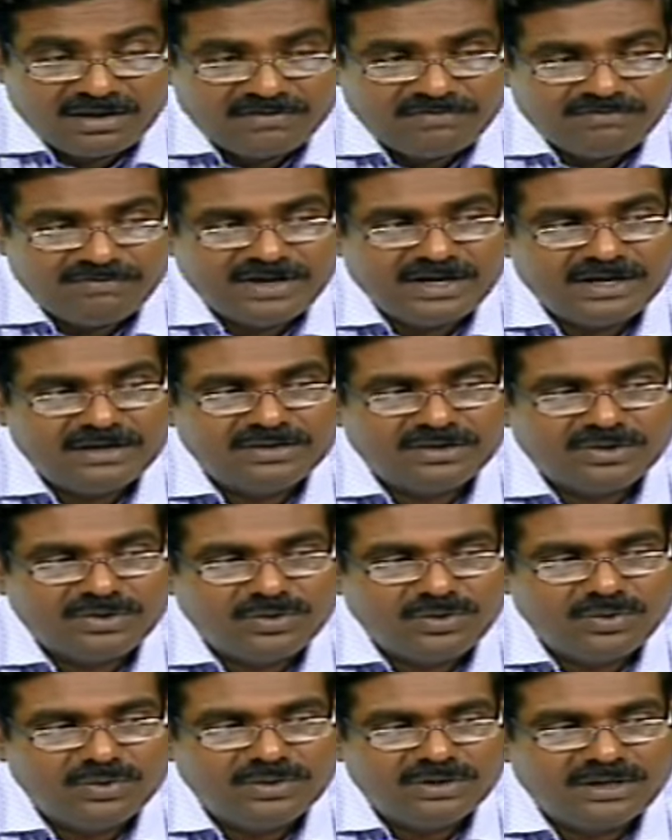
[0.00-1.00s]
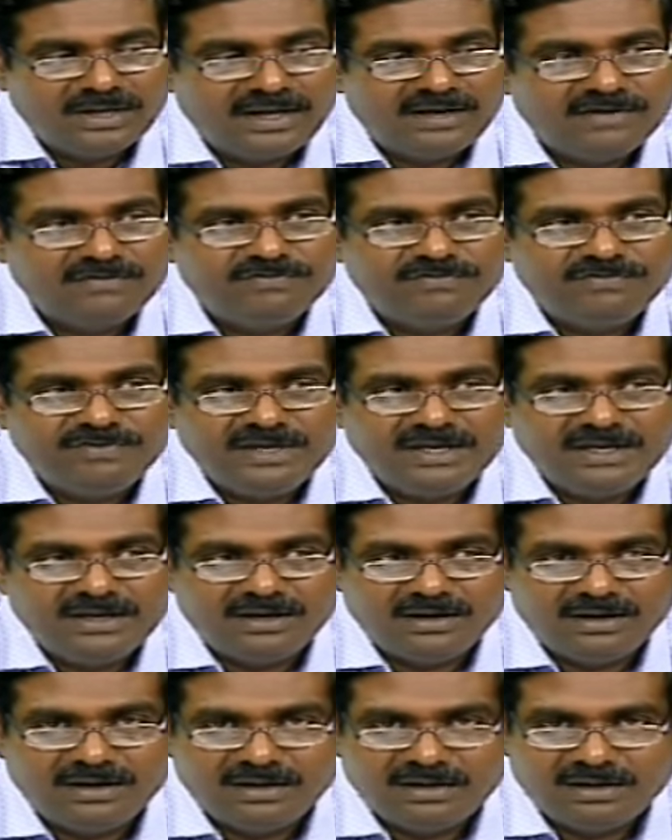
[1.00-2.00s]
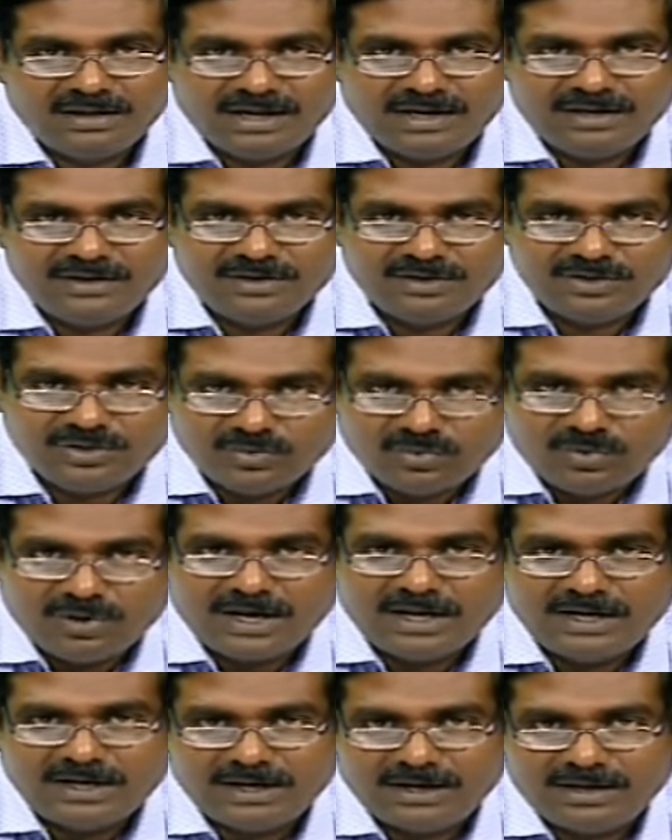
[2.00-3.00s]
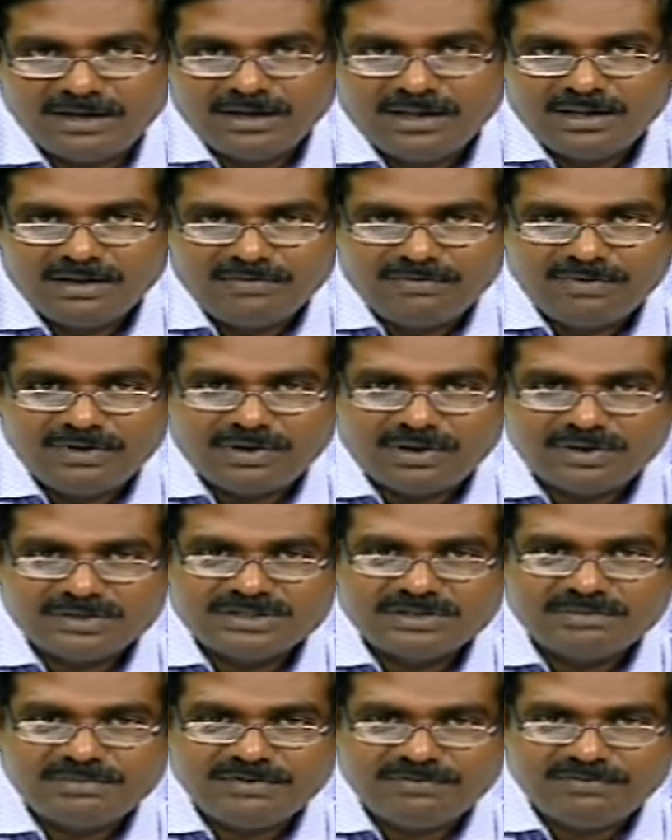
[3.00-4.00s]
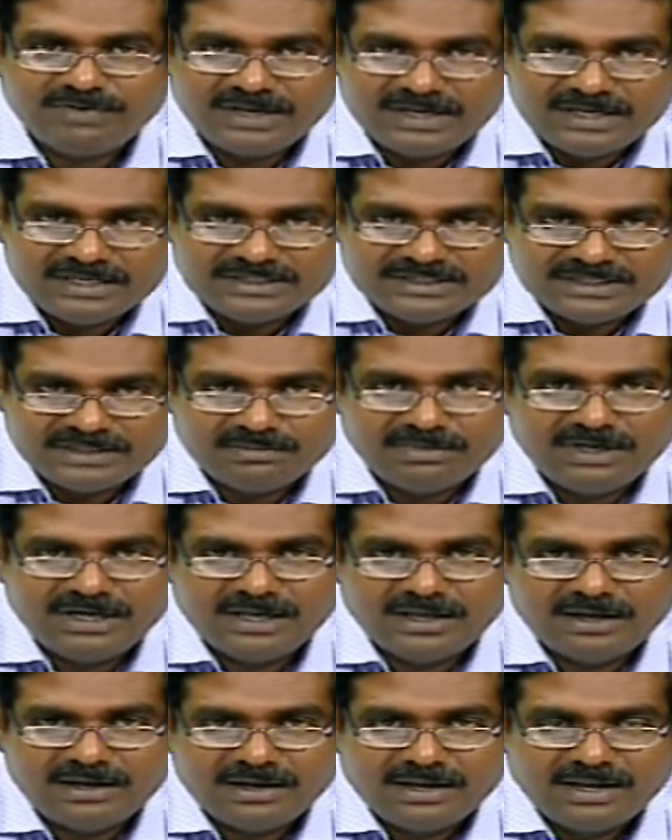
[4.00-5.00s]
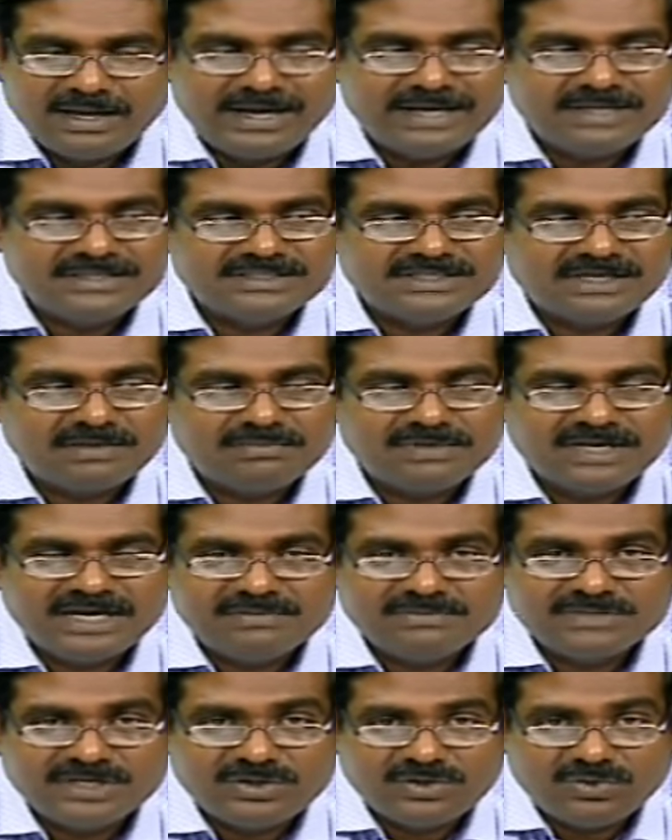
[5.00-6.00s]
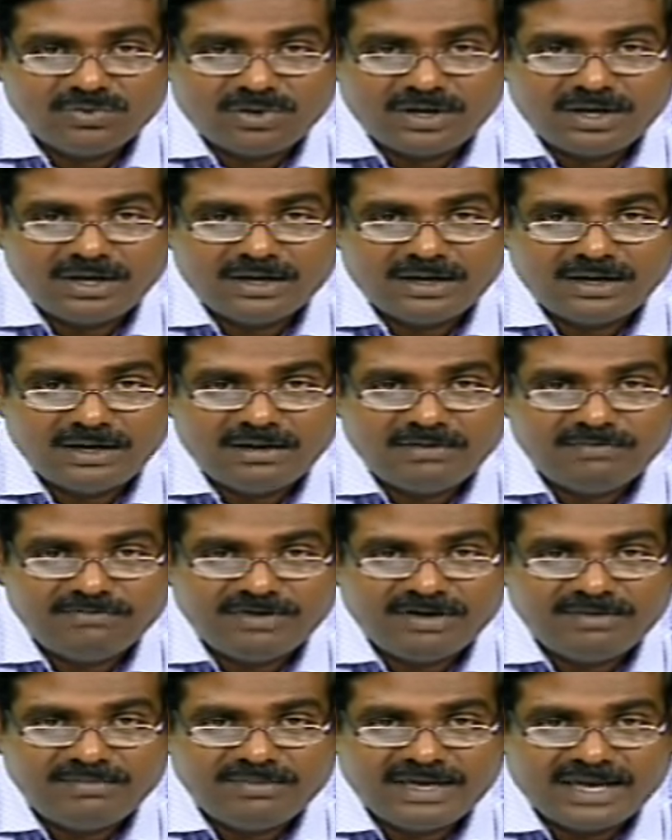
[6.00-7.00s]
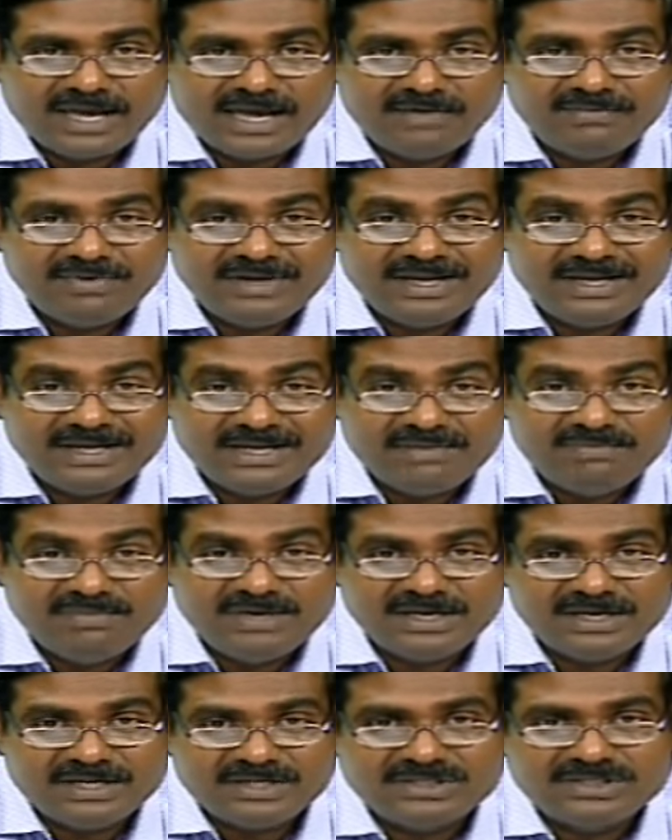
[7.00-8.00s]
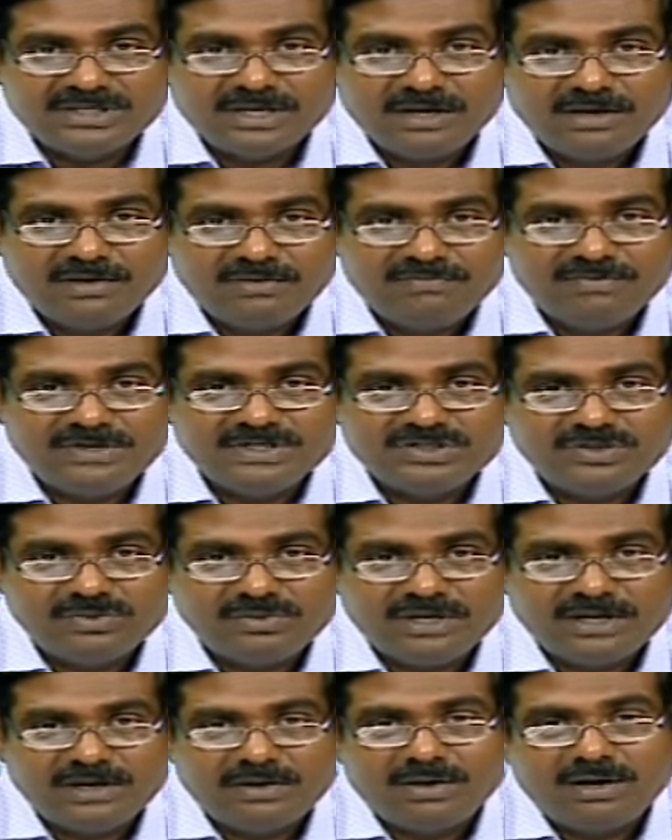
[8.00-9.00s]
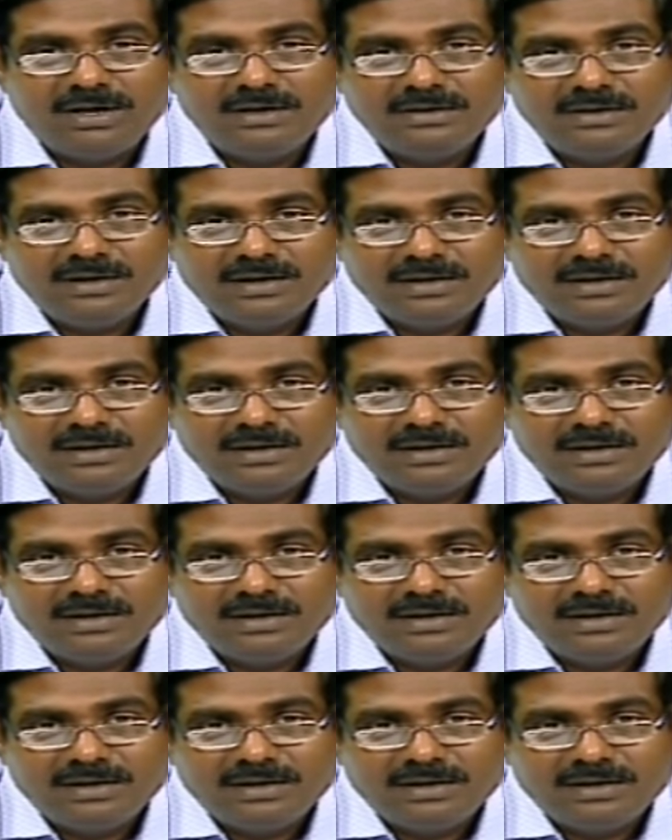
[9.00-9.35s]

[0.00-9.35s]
where the look and feel and the URL will also be very similar, and sometimes the URL will be having an image which you cannot